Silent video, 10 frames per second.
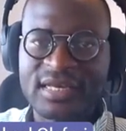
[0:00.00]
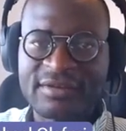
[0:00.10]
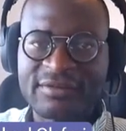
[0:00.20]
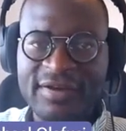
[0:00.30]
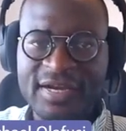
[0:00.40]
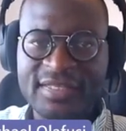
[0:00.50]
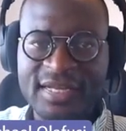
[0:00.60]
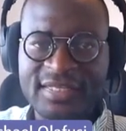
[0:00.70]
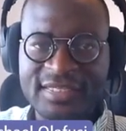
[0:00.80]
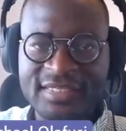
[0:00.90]
The fact
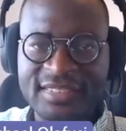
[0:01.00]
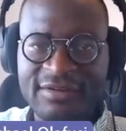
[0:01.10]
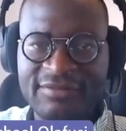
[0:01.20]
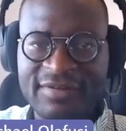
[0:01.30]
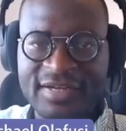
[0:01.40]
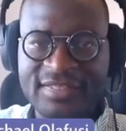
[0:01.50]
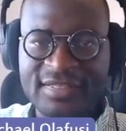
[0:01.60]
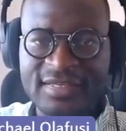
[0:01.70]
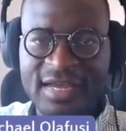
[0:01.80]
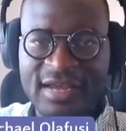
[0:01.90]
that this is I've
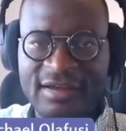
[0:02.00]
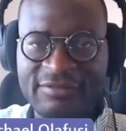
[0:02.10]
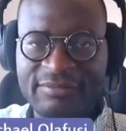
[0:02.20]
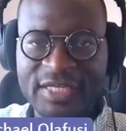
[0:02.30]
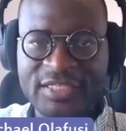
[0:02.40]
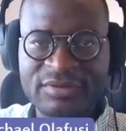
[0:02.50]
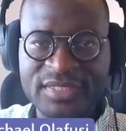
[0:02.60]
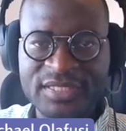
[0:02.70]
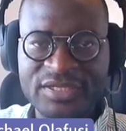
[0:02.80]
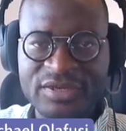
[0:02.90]
picked
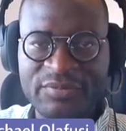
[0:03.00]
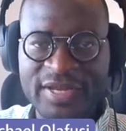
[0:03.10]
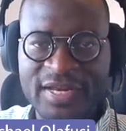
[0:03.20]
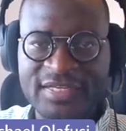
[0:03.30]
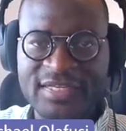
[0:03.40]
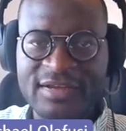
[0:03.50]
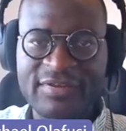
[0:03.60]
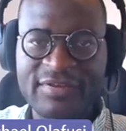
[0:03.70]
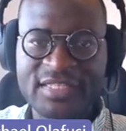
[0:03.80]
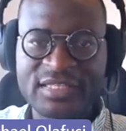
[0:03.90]
something somewhere that is
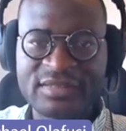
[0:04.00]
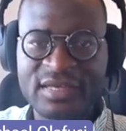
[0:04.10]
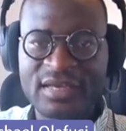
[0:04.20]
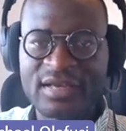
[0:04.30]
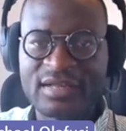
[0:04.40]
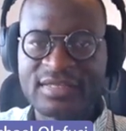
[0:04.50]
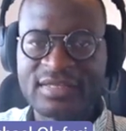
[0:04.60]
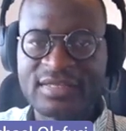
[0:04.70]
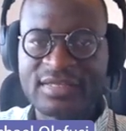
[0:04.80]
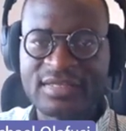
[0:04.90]
affecting the
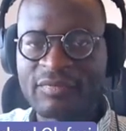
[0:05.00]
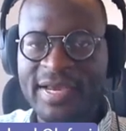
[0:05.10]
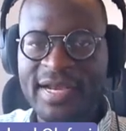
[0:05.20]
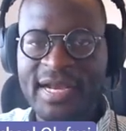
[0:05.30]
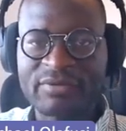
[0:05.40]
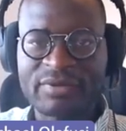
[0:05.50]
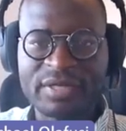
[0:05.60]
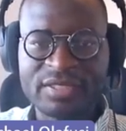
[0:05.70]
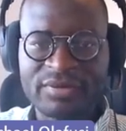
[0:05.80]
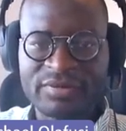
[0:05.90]
outcome of my
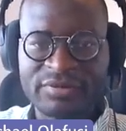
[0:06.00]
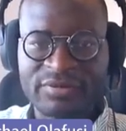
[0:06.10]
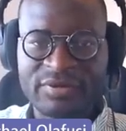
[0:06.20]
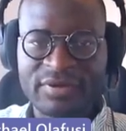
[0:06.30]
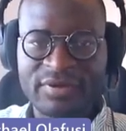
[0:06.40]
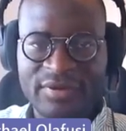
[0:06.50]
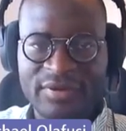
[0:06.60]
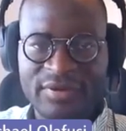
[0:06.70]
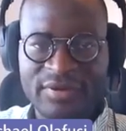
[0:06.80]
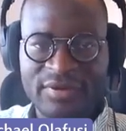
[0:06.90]
calculations.
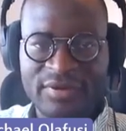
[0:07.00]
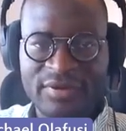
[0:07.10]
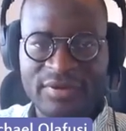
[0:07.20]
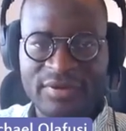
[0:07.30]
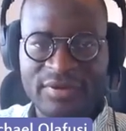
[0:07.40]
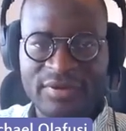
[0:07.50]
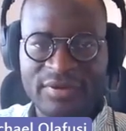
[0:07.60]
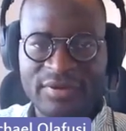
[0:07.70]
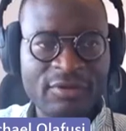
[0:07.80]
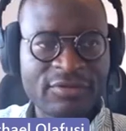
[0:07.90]
Okay. Then it
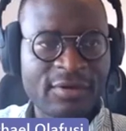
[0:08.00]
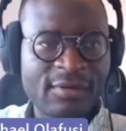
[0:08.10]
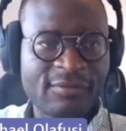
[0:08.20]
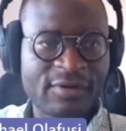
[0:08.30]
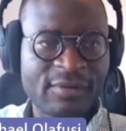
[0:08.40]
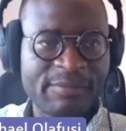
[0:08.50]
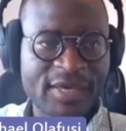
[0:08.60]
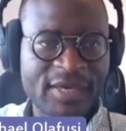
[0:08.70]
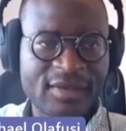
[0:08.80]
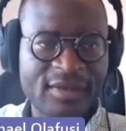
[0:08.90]
can also come from
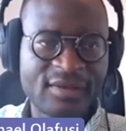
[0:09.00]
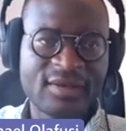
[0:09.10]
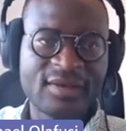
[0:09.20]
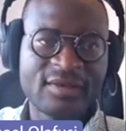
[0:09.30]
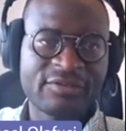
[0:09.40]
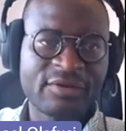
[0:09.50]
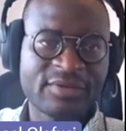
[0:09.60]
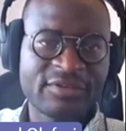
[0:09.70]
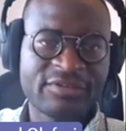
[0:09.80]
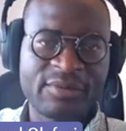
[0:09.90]
picking
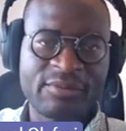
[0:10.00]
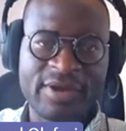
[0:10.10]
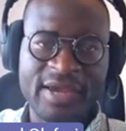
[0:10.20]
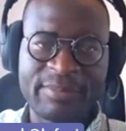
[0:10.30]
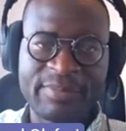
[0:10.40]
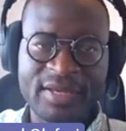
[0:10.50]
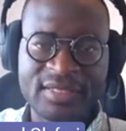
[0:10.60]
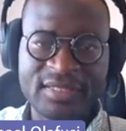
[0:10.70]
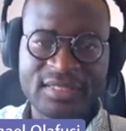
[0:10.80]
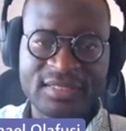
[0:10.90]
something somewhere. I
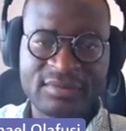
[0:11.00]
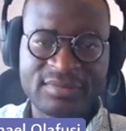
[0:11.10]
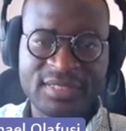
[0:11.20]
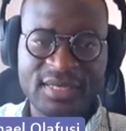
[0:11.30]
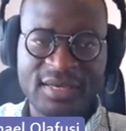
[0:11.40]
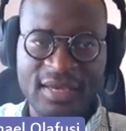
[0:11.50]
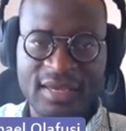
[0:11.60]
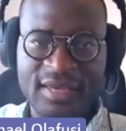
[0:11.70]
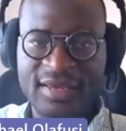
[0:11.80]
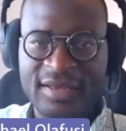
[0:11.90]
picked something
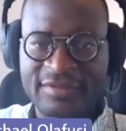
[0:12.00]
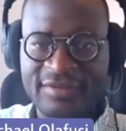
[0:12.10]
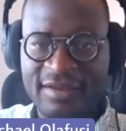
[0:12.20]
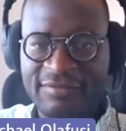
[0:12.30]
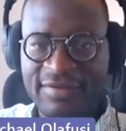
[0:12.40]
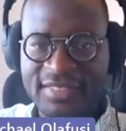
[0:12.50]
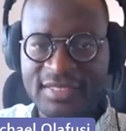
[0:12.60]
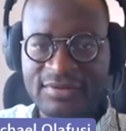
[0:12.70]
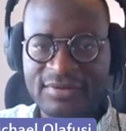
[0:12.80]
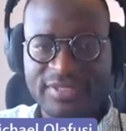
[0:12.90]
here. It is
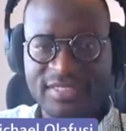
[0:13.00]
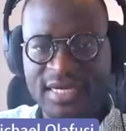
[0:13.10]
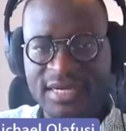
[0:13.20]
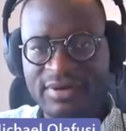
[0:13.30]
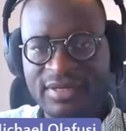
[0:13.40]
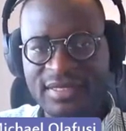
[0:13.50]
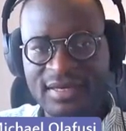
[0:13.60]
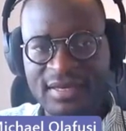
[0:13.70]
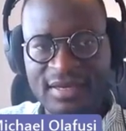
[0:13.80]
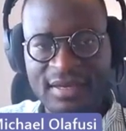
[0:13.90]
affecting what is
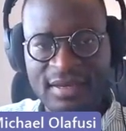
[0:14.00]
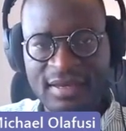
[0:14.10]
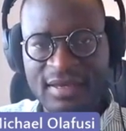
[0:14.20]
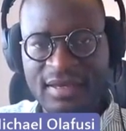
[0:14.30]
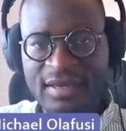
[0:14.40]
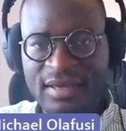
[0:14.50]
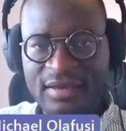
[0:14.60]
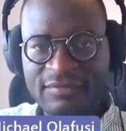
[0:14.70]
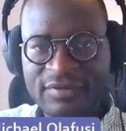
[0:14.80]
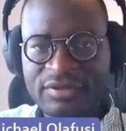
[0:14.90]
calculated here.
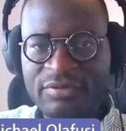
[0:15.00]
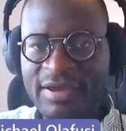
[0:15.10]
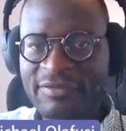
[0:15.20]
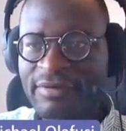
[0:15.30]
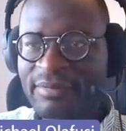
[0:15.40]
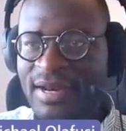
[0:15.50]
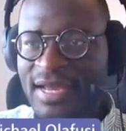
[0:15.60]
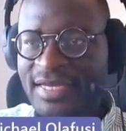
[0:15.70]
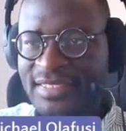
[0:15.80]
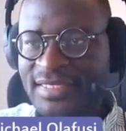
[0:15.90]
Even though my
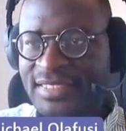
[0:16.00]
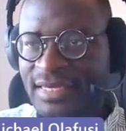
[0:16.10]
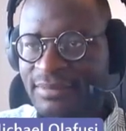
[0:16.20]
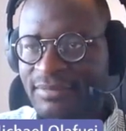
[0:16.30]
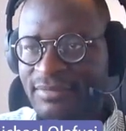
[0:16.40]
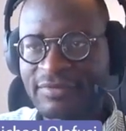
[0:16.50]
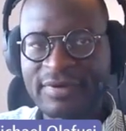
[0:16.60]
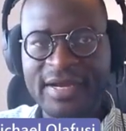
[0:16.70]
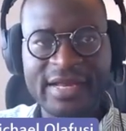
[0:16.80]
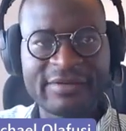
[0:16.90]
formula is the same, if
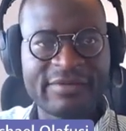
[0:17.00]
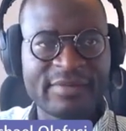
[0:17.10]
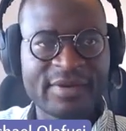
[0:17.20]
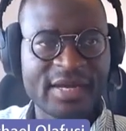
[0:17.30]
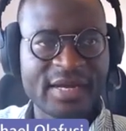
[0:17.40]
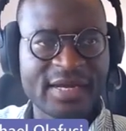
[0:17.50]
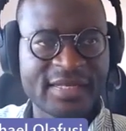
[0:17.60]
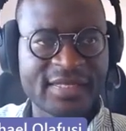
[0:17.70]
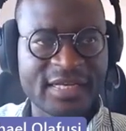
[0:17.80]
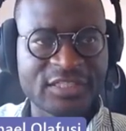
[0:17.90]
you look at the formula,
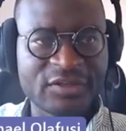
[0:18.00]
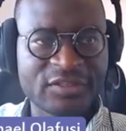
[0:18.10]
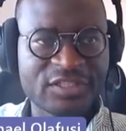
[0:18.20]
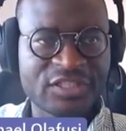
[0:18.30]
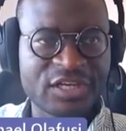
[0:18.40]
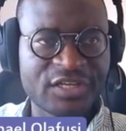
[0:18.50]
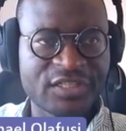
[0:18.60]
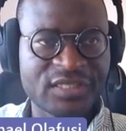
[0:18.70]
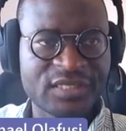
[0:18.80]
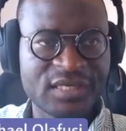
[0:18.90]
it has not
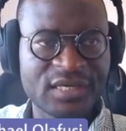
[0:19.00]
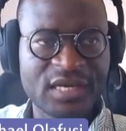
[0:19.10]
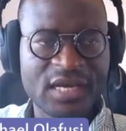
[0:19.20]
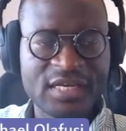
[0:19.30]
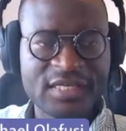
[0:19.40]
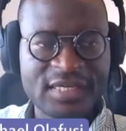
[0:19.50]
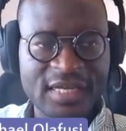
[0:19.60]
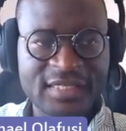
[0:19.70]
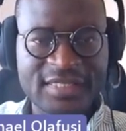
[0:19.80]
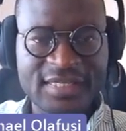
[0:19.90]
changed.
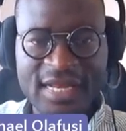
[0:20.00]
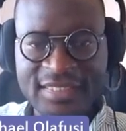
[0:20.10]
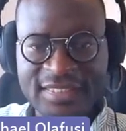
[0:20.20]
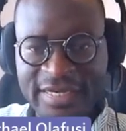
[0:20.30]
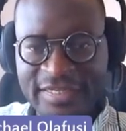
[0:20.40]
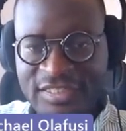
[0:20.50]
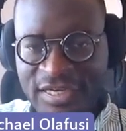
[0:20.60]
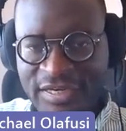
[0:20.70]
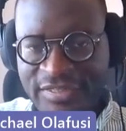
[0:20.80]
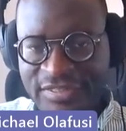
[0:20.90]
Yet the answer is
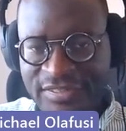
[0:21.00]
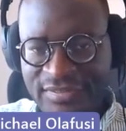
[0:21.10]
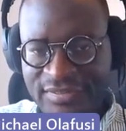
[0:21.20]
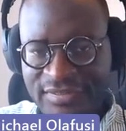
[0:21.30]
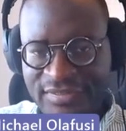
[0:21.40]
changing.